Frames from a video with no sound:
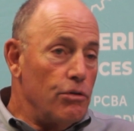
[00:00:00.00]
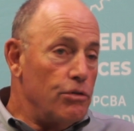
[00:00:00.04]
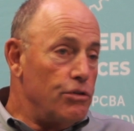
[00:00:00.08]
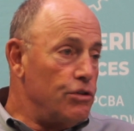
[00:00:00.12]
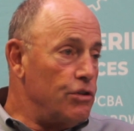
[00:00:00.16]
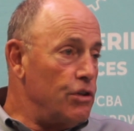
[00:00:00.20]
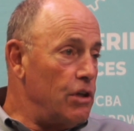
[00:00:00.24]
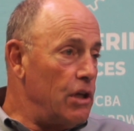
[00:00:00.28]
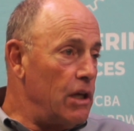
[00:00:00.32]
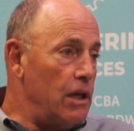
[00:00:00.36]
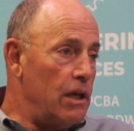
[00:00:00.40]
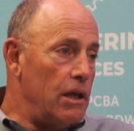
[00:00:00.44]

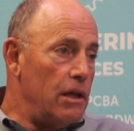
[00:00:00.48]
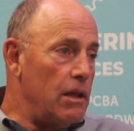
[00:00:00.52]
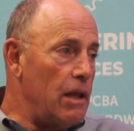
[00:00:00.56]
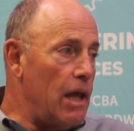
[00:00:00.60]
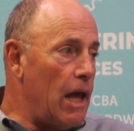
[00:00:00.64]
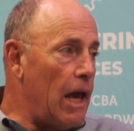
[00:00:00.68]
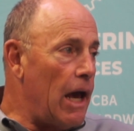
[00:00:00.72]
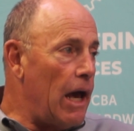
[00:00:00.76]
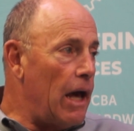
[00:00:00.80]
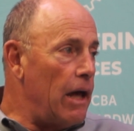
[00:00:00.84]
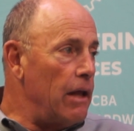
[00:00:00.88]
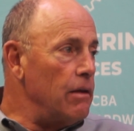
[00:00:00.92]
seeing
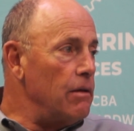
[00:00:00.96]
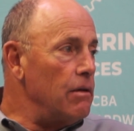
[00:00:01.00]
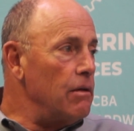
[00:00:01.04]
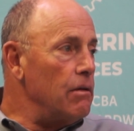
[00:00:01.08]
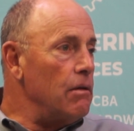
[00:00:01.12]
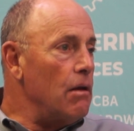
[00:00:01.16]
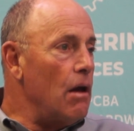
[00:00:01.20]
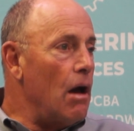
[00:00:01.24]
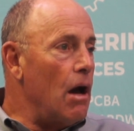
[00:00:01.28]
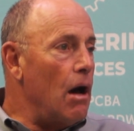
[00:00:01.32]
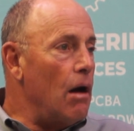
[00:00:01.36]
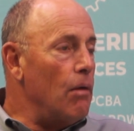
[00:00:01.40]
that
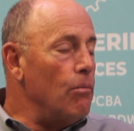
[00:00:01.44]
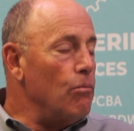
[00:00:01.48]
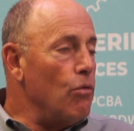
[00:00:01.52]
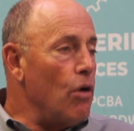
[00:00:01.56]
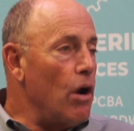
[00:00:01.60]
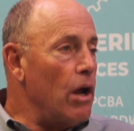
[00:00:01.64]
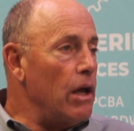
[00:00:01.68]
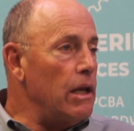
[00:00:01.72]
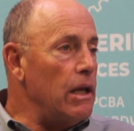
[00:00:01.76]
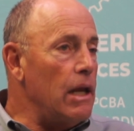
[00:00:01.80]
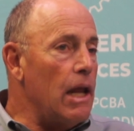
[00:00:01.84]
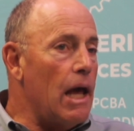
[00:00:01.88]

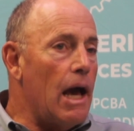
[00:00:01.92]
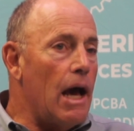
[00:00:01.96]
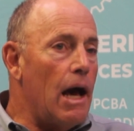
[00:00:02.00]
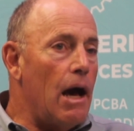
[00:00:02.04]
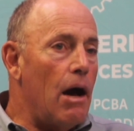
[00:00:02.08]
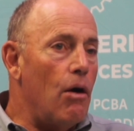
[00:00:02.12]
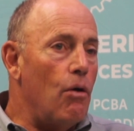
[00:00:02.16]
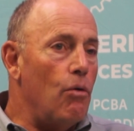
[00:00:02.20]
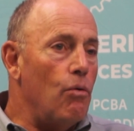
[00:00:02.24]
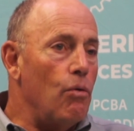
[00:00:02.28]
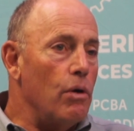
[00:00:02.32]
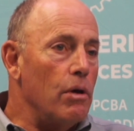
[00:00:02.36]
right
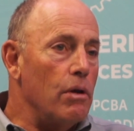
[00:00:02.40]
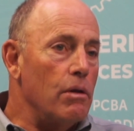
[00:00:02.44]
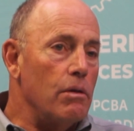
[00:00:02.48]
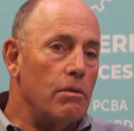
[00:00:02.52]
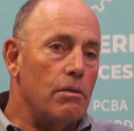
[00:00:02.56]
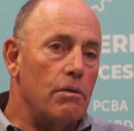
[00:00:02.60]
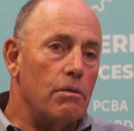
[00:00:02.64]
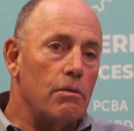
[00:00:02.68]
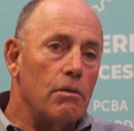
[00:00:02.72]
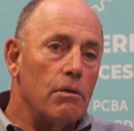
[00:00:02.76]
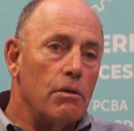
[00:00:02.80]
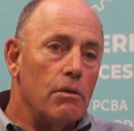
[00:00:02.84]
now
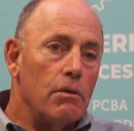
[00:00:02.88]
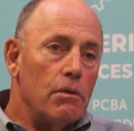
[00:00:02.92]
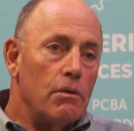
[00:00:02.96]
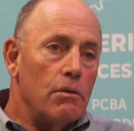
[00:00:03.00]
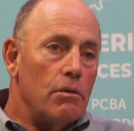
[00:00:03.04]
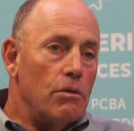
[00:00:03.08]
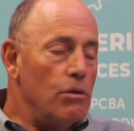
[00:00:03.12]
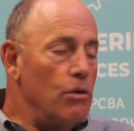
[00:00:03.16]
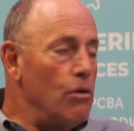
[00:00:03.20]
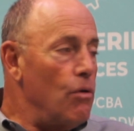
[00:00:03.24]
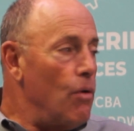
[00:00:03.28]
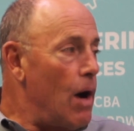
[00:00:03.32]
with
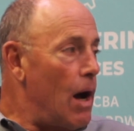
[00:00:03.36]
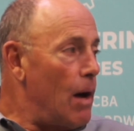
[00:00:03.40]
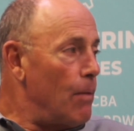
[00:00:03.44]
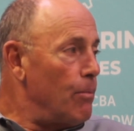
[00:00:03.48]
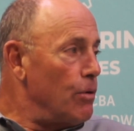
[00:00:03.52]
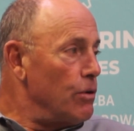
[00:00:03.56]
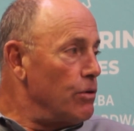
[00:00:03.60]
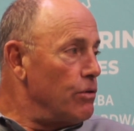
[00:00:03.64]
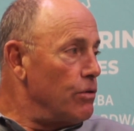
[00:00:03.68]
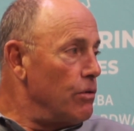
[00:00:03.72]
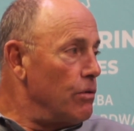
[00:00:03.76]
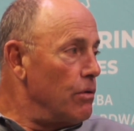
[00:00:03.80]
new
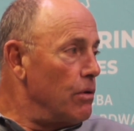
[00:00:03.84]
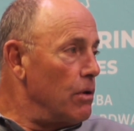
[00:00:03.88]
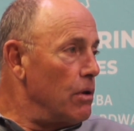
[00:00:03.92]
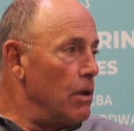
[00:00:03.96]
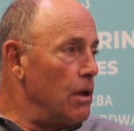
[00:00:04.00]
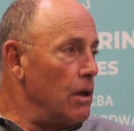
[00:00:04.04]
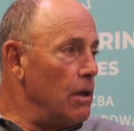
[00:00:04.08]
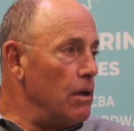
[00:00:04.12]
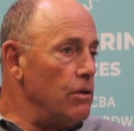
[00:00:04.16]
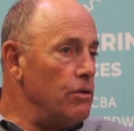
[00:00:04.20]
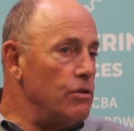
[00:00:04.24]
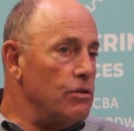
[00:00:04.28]

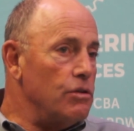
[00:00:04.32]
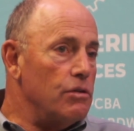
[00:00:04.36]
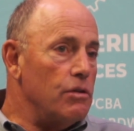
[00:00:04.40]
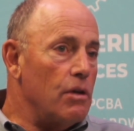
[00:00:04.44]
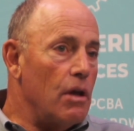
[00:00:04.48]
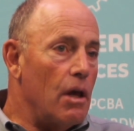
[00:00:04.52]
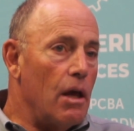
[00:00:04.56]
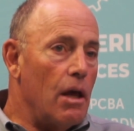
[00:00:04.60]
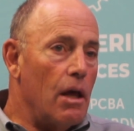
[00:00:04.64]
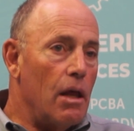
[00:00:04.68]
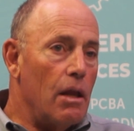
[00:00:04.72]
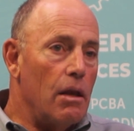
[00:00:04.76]
opportunities
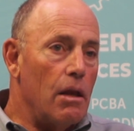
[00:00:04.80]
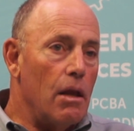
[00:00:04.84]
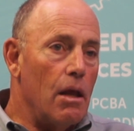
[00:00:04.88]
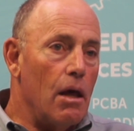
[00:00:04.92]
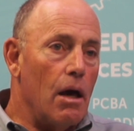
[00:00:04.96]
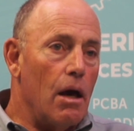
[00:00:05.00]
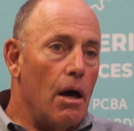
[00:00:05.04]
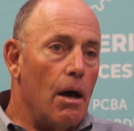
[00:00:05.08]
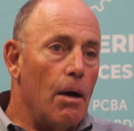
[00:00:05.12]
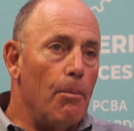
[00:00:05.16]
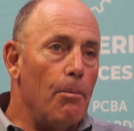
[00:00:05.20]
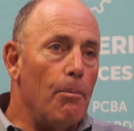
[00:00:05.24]
and
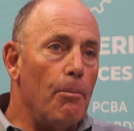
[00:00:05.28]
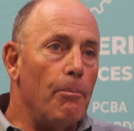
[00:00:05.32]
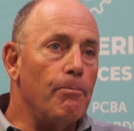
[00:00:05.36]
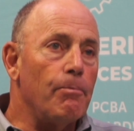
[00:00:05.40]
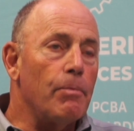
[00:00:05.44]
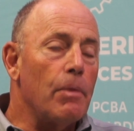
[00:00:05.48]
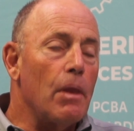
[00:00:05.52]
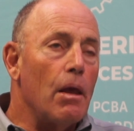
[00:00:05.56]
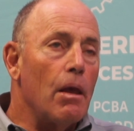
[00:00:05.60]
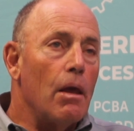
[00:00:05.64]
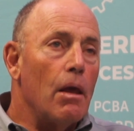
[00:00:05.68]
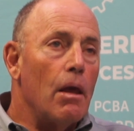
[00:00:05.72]

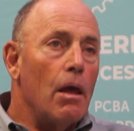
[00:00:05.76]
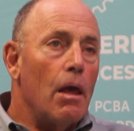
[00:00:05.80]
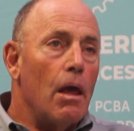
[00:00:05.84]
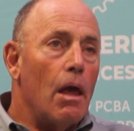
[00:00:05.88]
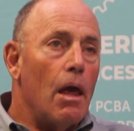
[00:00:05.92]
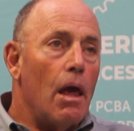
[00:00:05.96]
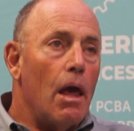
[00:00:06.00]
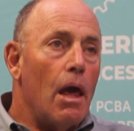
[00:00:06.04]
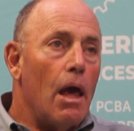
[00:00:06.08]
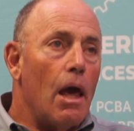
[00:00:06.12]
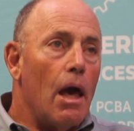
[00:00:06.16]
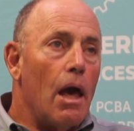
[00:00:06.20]

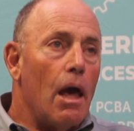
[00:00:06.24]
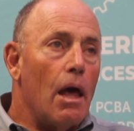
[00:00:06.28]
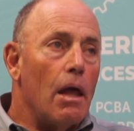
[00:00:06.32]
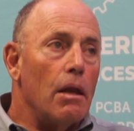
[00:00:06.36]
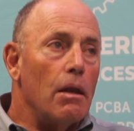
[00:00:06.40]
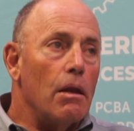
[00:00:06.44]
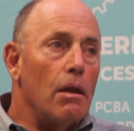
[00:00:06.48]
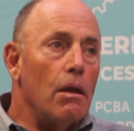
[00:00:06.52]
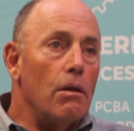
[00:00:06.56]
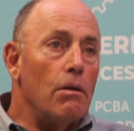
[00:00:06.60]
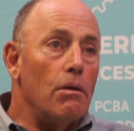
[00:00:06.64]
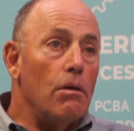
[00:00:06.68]

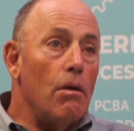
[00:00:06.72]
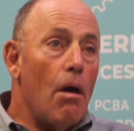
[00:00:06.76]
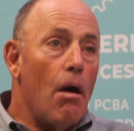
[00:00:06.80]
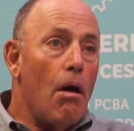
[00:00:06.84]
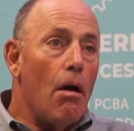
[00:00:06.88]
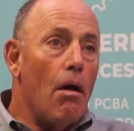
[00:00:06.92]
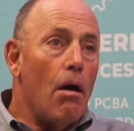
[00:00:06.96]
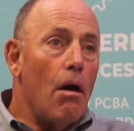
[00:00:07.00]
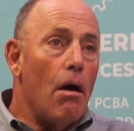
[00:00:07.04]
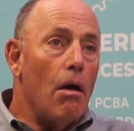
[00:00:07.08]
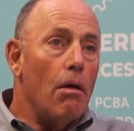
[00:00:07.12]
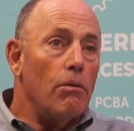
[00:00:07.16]

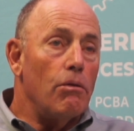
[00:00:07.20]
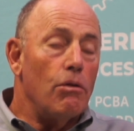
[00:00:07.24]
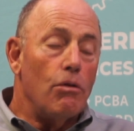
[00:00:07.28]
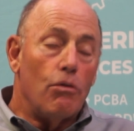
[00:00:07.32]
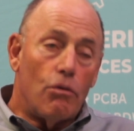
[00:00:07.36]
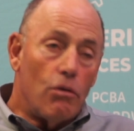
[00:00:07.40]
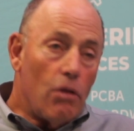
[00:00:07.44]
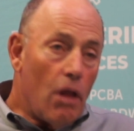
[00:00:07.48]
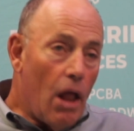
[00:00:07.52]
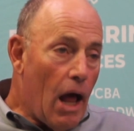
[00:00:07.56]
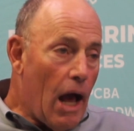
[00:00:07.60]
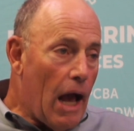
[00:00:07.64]
new
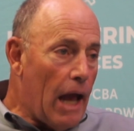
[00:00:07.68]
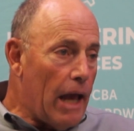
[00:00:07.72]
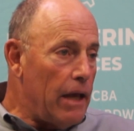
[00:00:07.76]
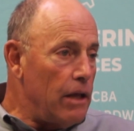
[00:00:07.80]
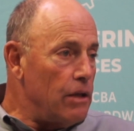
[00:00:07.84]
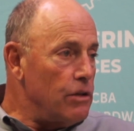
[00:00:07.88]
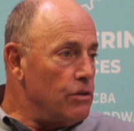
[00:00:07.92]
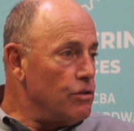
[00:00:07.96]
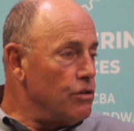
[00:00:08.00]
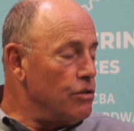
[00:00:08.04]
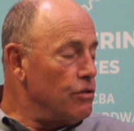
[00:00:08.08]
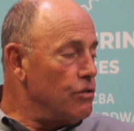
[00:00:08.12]

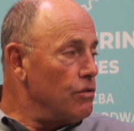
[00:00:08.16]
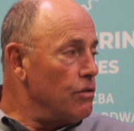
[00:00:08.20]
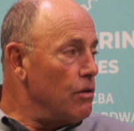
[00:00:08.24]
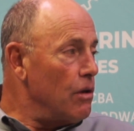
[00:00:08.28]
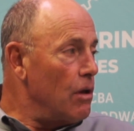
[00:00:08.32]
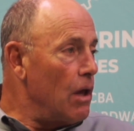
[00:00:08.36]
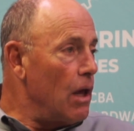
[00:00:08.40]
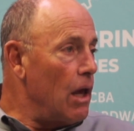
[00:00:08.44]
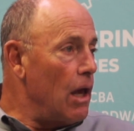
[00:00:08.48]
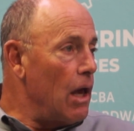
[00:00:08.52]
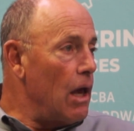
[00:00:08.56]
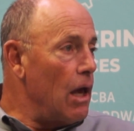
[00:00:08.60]
clients,
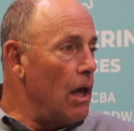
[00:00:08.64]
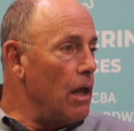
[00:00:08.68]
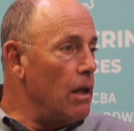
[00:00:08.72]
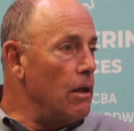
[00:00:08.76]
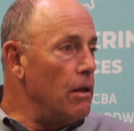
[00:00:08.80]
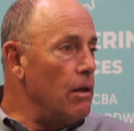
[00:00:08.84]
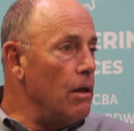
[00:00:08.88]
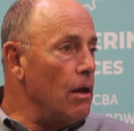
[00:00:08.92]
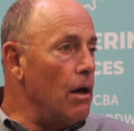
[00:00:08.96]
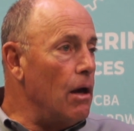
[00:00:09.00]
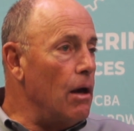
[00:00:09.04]
and